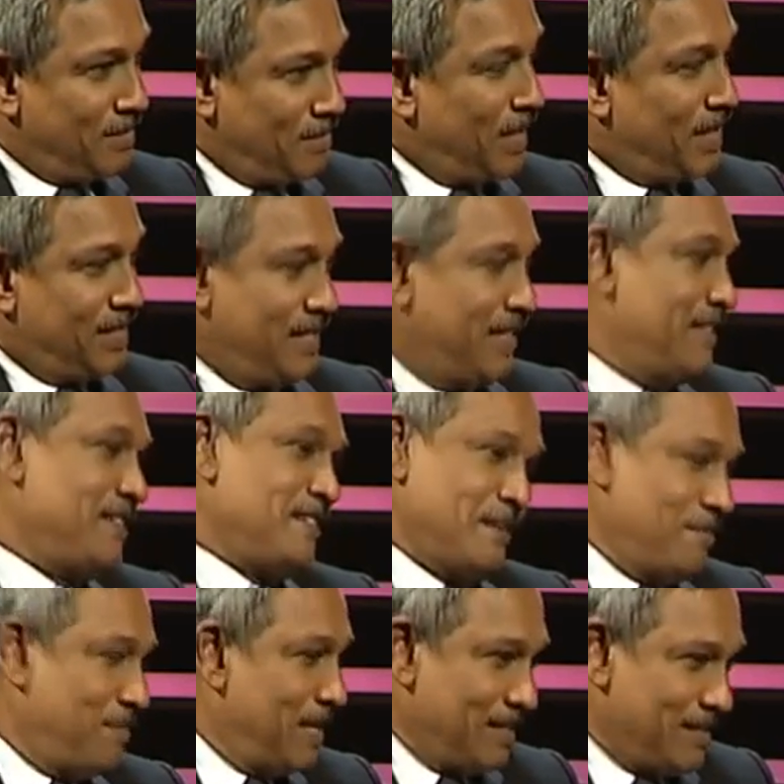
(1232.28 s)
But in
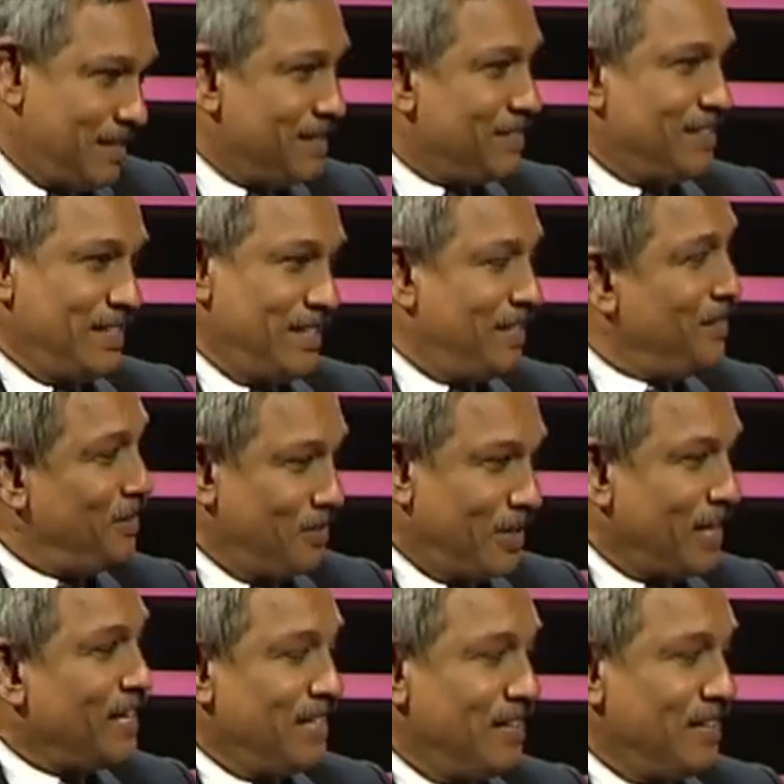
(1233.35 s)
some places, you can